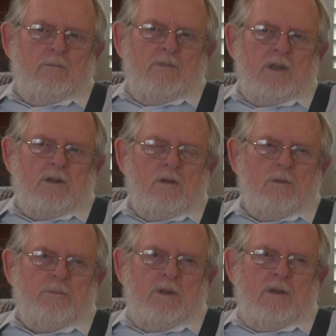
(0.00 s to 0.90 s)
They
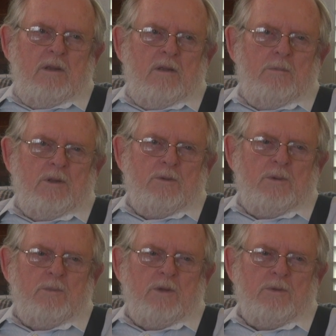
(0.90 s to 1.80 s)
called me and my
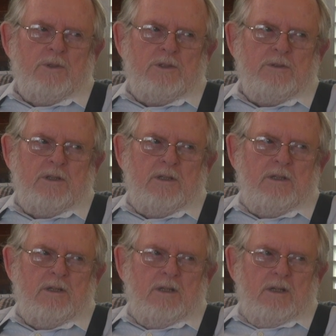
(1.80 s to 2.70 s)
twin brother Richard
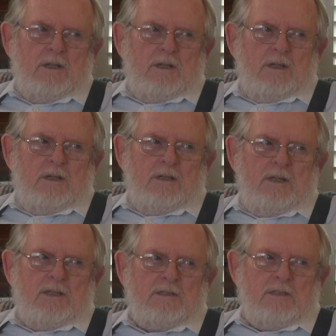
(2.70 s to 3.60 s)
in and
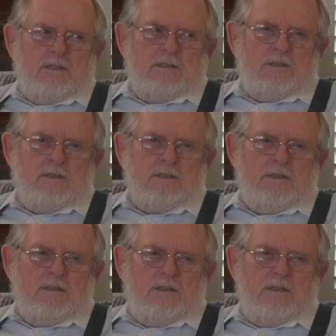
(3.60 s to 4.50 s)
asked us,
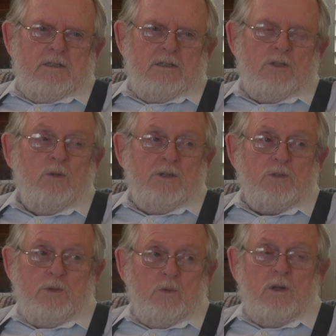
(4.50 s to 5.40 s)
told
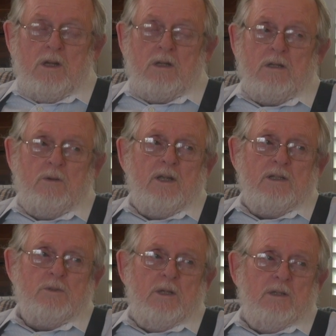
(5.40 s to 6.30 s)
us we were not going to
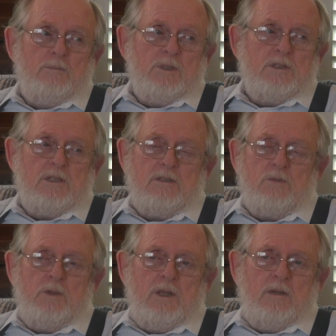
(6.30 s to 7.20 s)
graduate, but since
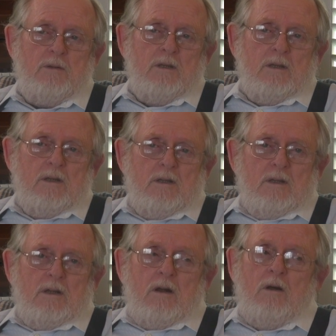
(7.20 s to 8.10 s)
we had
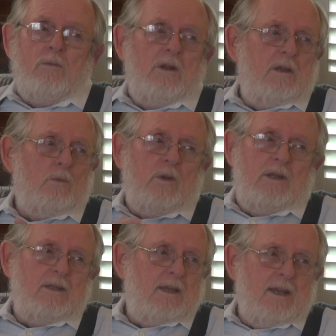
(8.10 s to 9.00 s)
already
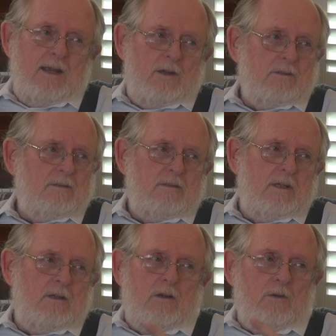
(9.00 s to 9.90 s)
rented the gown
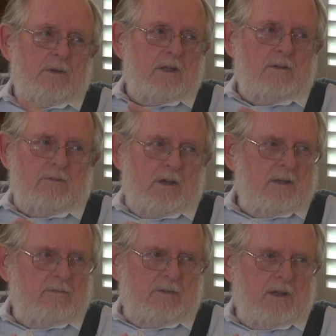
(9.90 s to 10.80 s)
and already
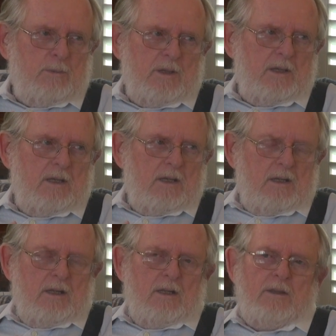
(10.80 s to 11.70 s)
invited family,
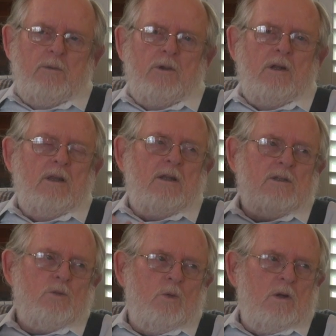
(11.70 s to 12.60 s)
they were going to let
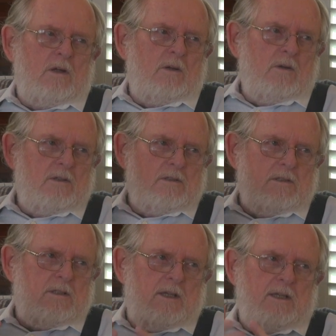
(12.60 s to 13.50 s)
us walk across
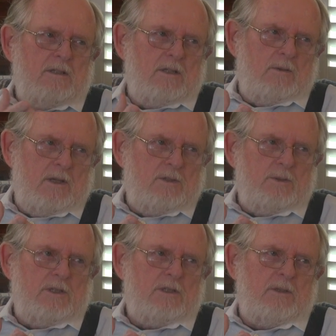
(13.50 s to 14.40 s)
the stage at
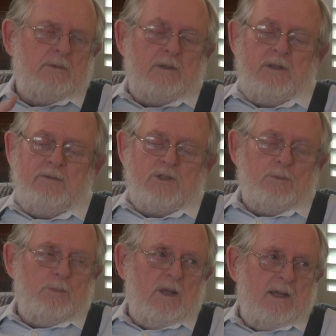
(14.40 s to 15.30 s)
graduation. They were going to give us a
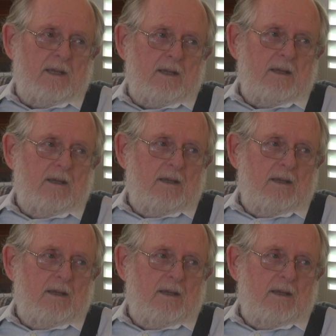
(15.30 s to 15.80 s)
blank